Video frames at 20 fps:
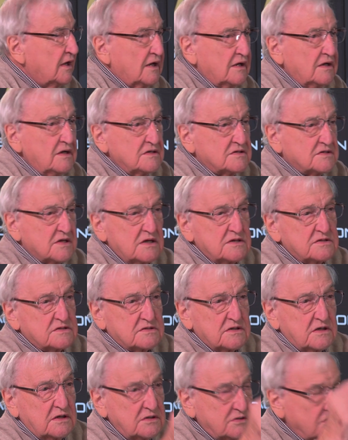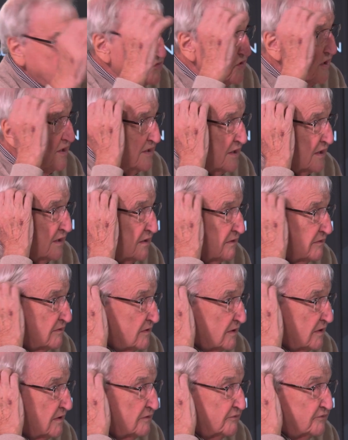and he says he's a training
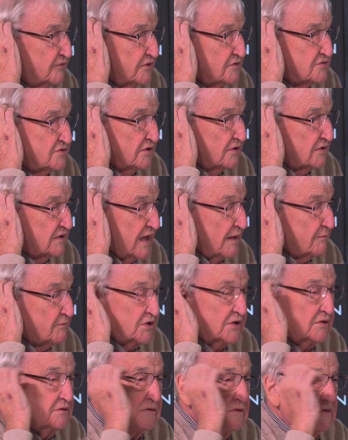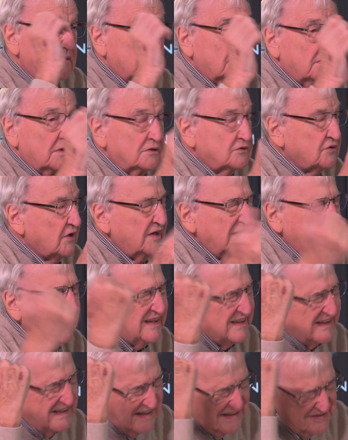first captain,
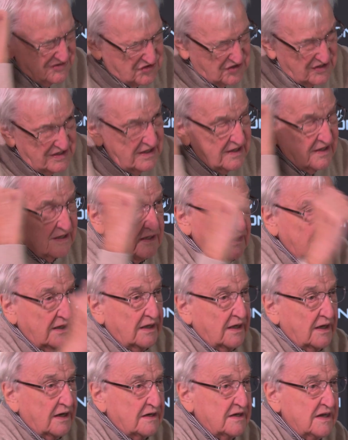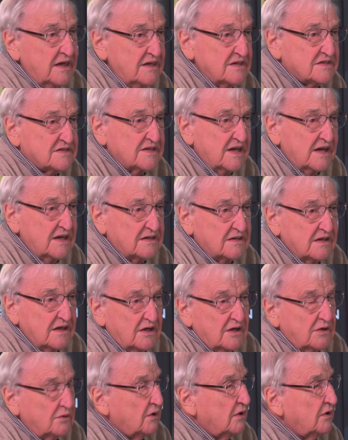training engineer, and he said,
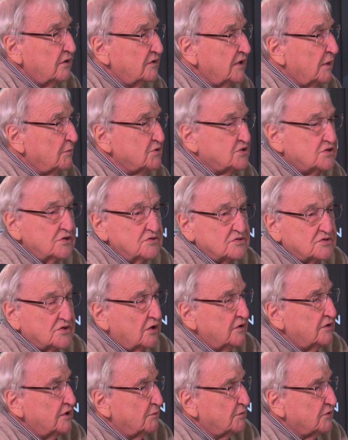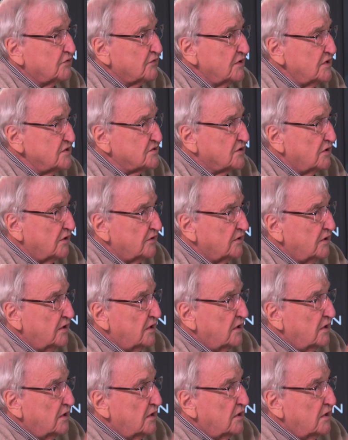well, number 2's gone, number 3's gone,
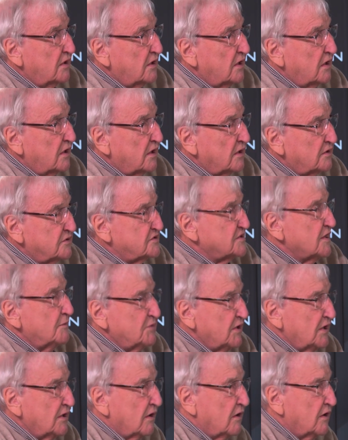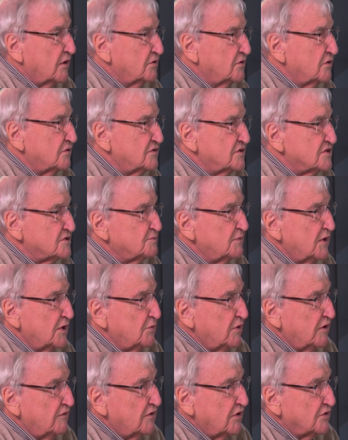and something like, oh goodness me,
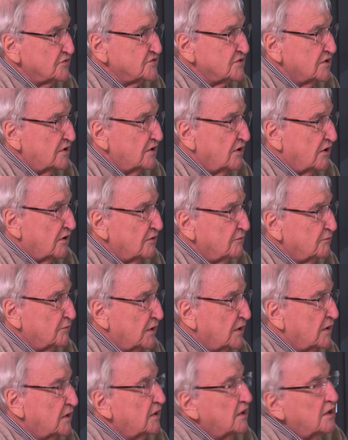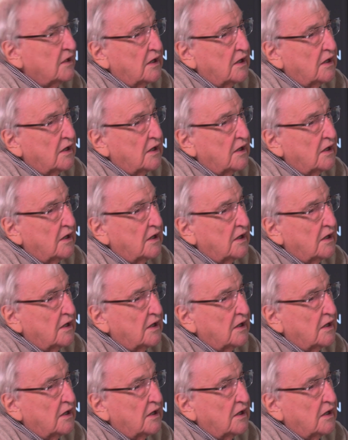we've lost a lot. But